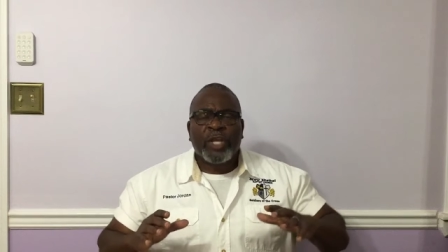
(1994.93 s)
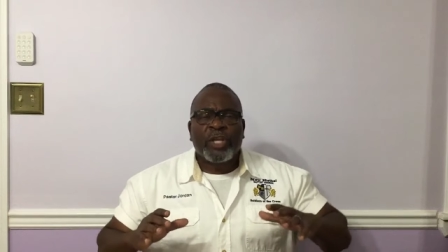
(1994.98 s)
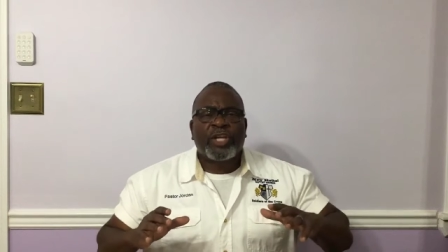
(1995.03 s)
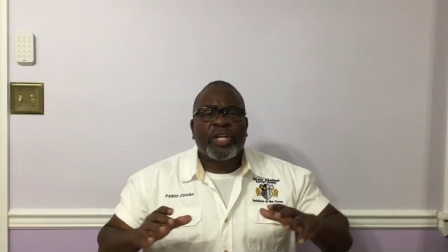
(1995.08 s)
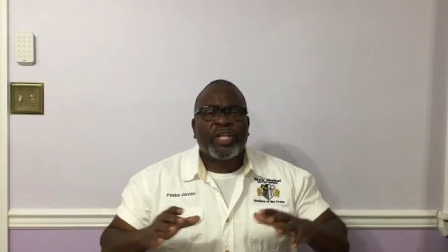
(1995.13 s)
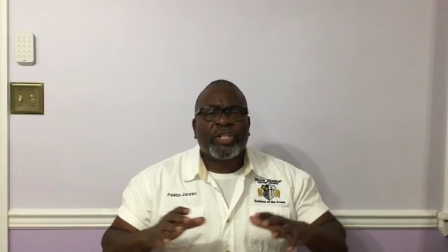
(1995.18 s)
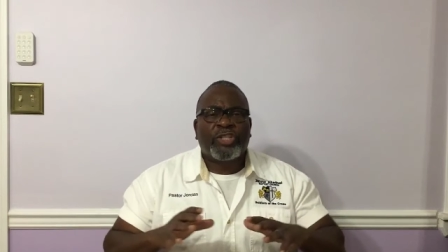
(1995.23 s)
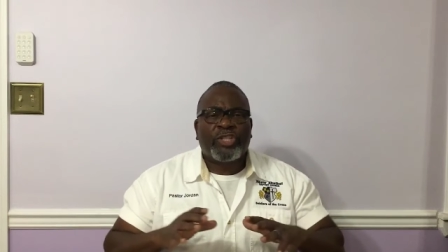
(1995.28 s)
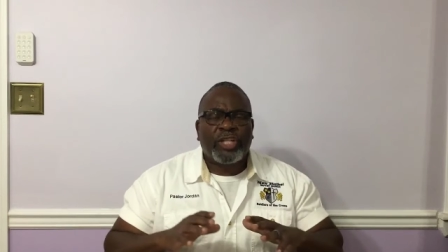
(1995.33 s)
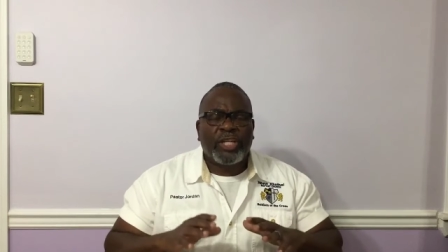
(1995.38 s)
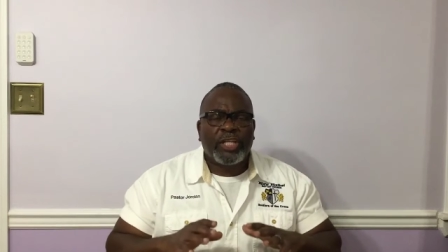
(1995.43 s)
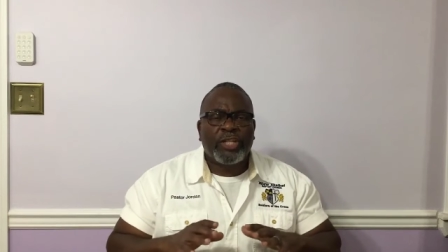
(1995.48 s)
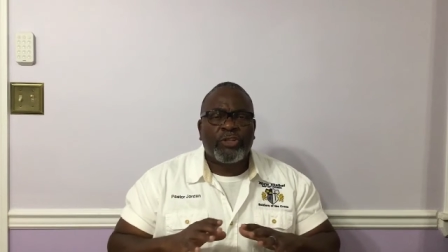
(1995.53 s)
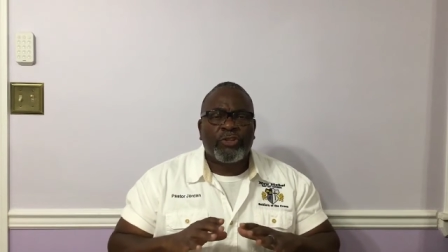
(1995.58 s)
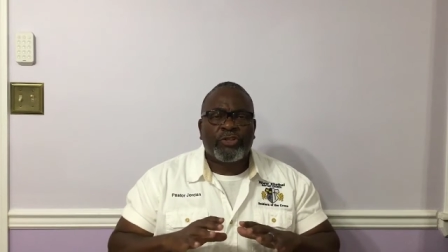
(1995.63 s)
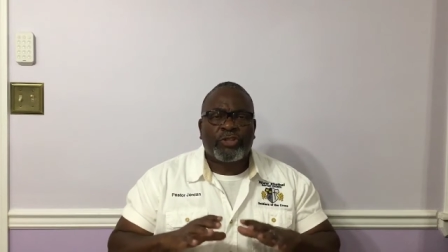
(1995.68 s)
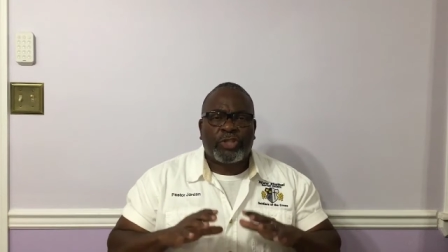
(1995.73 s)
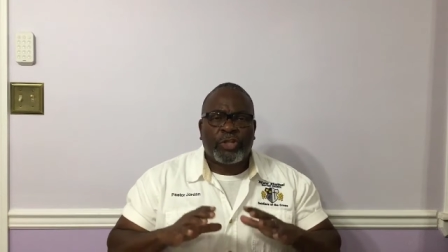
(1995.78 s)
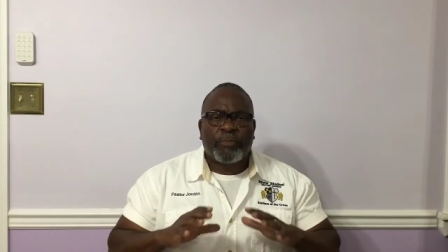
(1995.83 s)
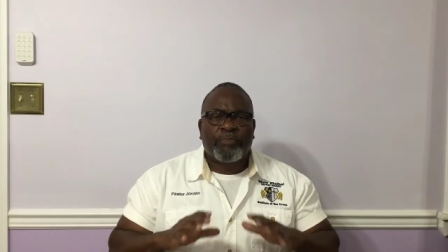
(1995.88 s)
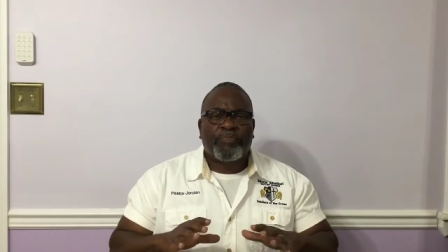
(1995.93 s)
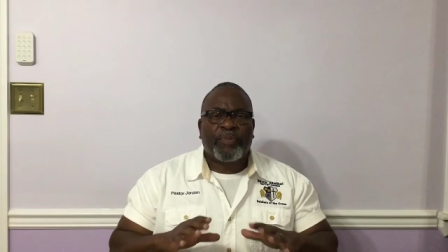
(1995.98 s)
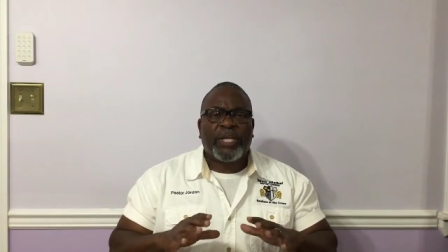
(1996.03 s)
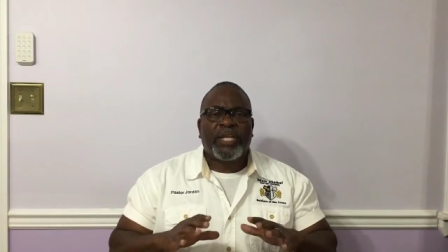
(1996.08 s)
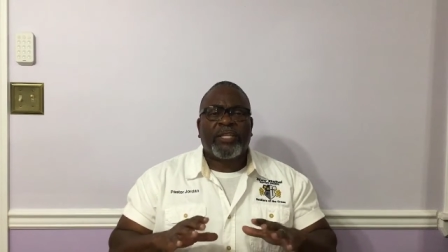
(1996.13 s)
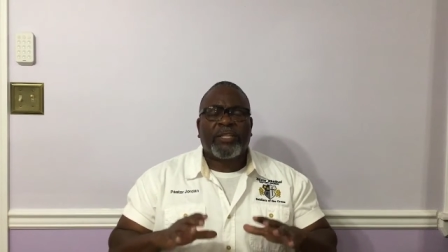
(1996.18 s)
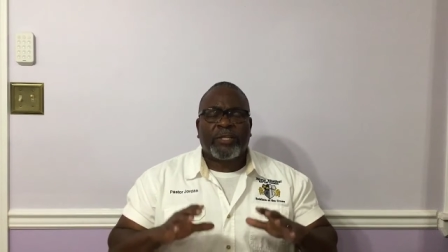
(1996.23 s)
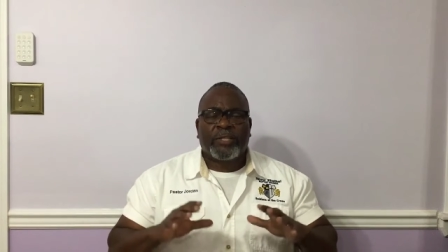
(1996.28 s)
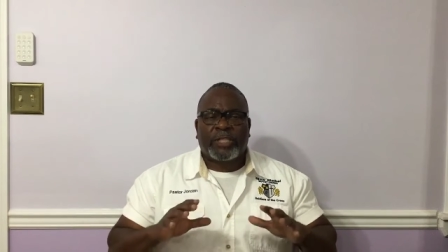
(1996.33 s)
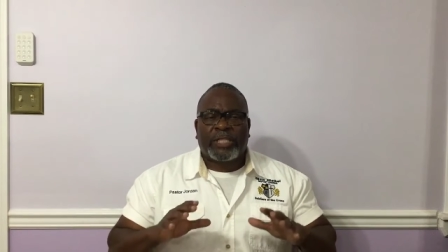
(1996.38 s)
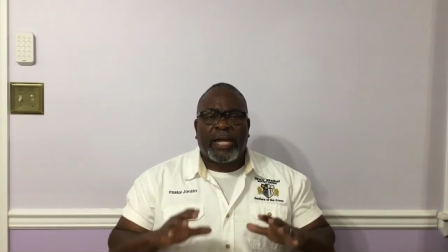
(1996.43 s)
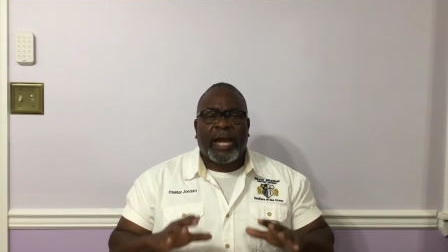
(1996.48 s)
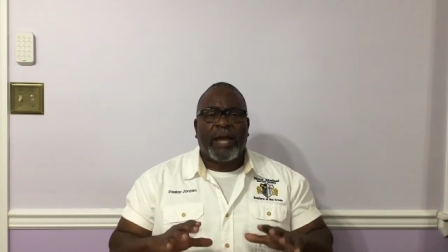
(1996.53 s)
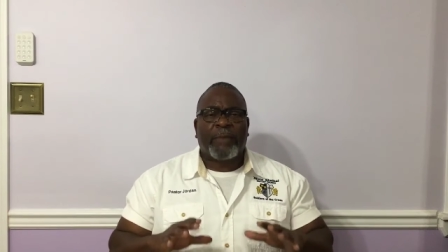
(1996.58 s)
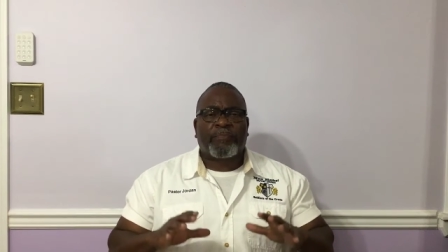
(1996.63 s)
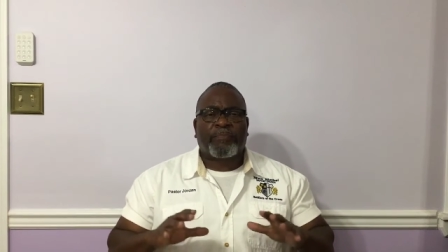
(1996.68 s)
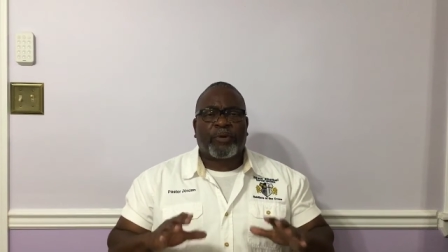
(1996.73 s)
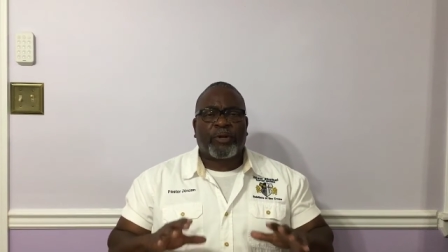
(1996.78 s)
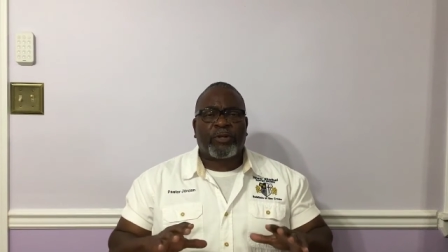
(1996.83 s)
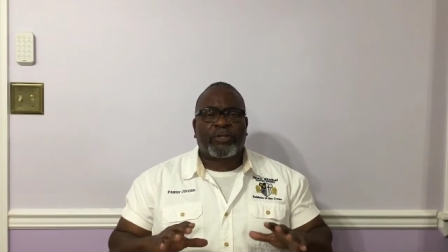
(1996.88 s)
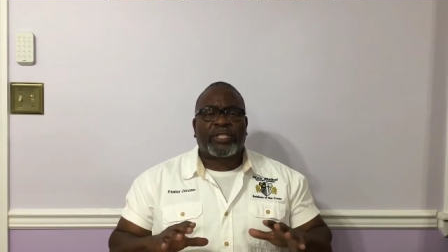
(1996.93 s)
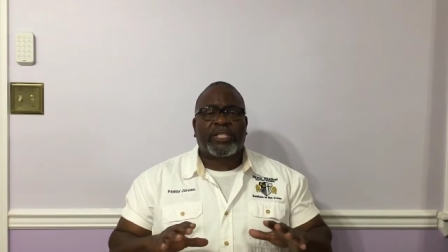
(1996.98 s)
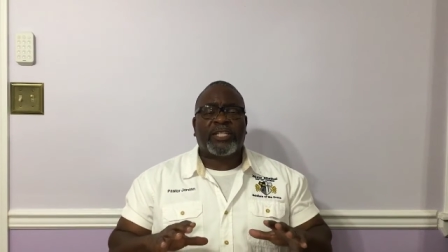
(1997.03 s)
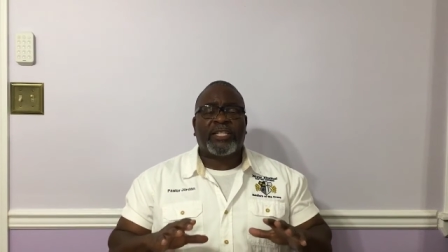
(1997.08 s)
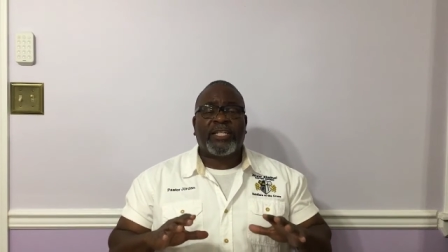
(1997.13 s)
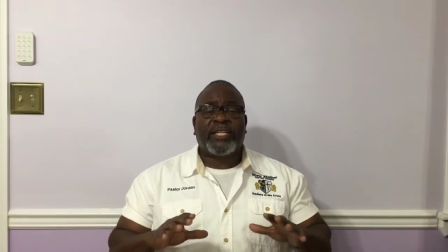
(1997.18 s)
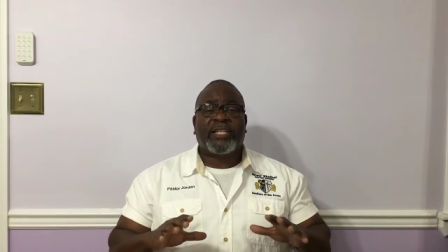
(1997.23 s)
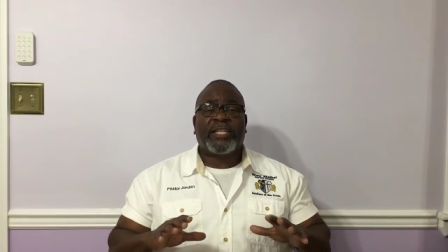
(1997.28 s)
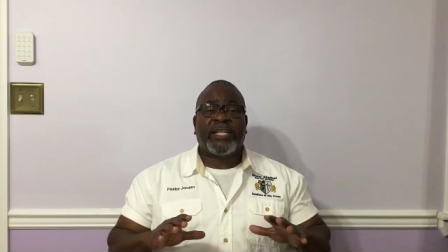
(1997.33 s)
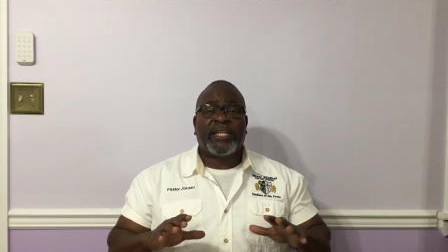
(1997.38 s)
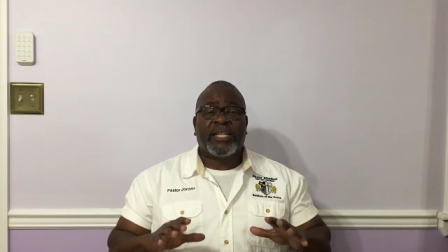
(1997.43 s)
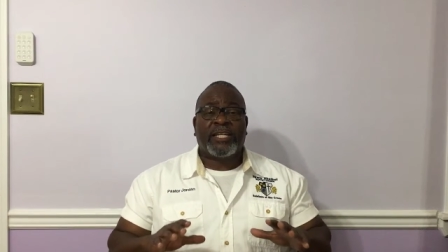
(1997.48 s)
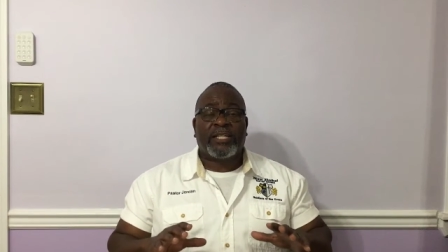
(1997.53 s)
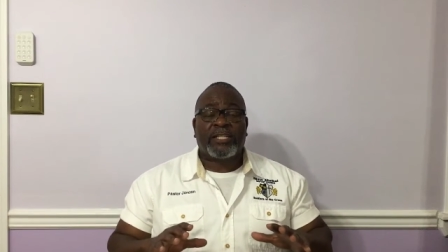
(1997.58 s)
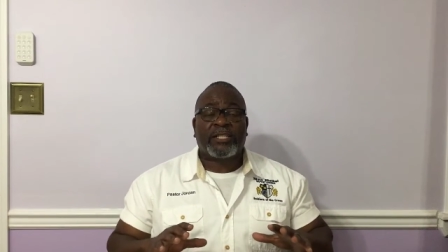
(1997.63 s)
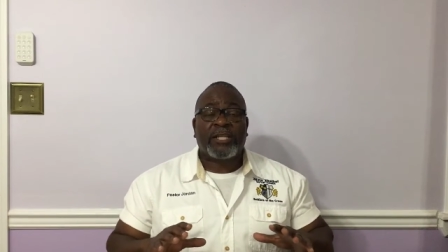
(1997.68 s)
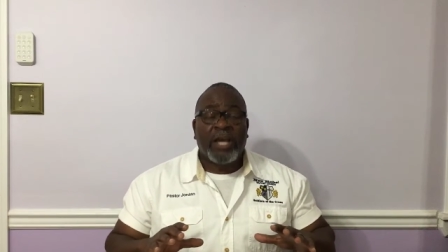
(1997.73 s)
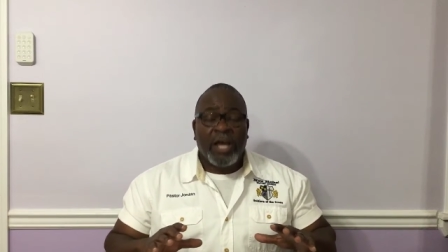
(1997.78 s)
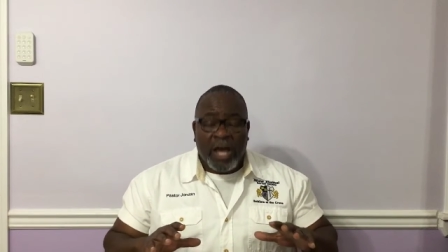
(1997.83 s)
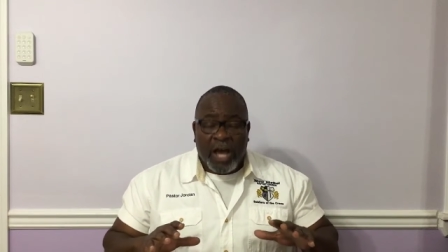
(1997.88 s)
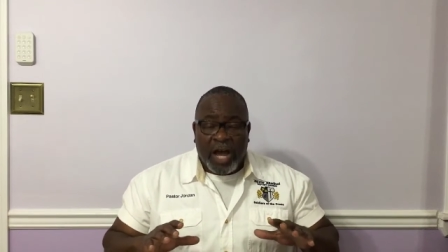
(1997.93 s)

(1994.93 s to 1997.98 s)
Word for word: continues to be the type person he is,